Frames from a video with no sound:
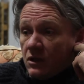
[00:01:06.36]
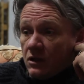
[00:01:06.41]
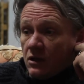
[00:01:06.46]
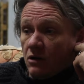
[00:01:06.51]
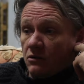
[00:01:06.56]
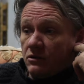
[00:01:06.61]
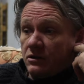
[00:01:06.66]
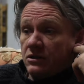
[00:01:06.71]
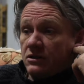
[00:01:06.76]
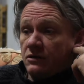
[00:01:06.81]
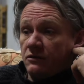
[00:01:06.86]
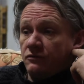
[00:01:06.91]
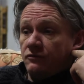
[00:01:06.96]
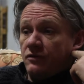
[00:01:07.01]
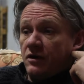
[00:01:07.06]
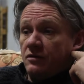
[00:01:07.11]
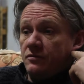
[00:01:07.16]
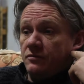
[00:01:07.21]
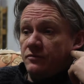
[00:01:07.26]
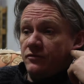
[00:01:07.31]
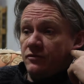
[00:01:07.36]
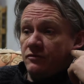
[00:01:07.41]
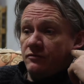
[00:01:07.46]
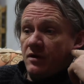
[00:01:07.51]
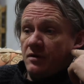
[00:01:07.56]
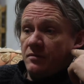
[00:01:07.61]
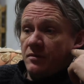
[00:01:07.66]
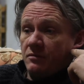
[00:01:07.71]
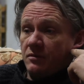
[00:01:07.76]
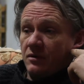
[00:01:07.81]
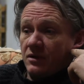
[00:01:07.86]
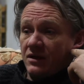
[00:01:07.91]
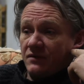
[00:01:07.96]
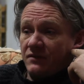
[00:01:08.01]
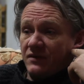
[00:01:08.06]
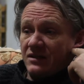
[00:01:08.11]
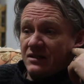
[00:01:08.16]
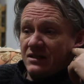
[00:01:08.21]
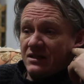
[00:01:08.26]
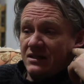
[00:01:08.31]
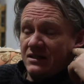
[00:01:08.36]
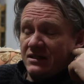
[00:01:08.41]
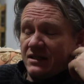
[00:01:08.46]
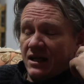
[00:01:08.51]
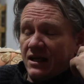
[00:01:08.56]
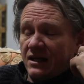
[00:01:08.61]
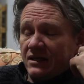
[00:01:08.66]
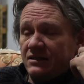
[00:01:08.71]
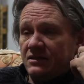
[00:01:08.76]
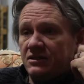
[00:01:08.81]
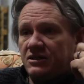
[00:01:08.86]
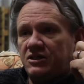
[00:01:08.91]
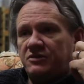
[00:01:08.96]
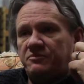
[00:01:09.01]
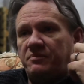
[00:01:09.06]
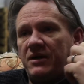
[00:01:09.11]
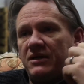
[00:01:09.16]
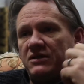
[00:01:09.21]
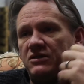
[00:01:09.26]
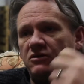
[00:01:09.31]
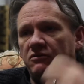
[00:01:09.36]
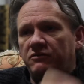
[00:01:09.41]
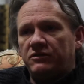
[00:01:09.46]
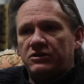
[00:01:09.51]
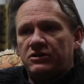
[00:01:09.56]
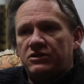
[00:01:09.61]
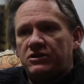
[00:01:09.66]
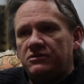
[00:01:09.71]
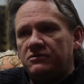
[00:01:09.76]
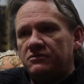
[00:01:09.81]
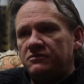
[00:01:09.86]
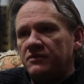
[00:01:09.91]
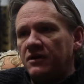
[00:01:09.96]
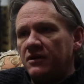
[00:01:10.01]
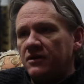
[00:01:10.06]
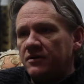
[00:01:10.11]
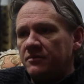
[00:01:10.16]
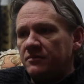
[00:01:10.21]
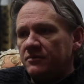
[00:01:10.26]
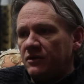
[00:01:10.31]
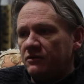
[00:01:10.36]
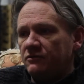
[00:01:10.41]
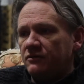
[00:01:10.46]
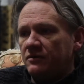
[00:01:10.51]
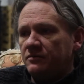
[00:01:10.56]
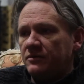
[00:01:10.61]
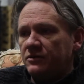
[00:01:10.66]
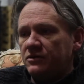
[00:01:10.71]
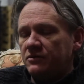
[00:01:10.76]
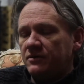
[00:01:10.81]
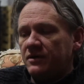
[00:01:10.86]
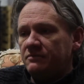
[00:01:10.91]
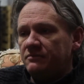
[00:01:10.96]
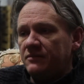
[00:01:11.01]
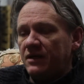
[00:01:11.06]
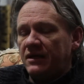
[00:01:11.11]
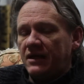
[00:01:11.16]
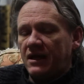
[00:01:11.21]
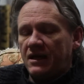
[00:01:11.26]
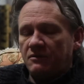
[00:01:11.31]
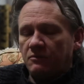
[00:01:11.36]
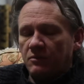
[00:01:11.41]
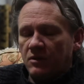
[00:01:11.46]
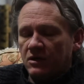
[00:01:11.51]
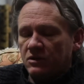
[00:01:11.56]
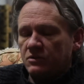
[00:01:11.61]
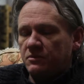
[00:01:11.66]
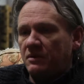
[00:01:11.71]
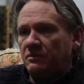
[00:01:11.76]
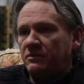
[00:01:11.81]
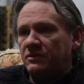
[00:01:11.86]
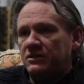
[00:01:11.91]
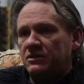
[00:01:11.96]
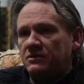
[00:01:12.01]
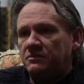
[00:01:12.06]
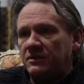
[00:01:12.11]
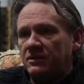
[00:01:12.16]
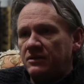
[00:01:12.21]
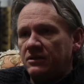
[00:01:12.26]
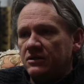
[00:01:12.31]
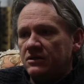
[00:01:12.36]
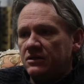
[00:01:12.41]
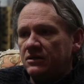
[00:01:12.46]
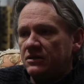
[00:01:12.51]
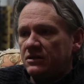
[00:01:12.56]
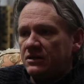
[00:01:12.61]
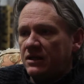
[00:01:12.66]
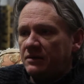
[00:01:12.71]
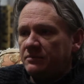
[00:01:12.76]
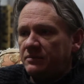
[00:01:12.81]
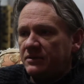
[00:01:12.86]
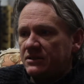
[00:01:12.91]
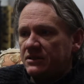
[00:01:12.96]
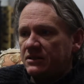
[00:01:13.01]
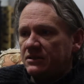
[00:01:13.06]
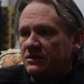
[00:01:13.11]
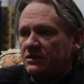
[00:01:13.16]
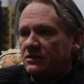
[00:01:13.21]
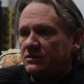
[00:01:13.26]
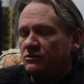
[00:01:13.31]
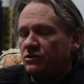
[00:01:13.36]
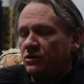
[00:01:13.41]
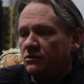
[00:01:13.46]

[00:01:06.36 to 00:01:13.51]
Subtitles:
The Goldings for aroma will give it a slight spiced orange aroma to it. Again, works well with the sweetness and the slight biscuity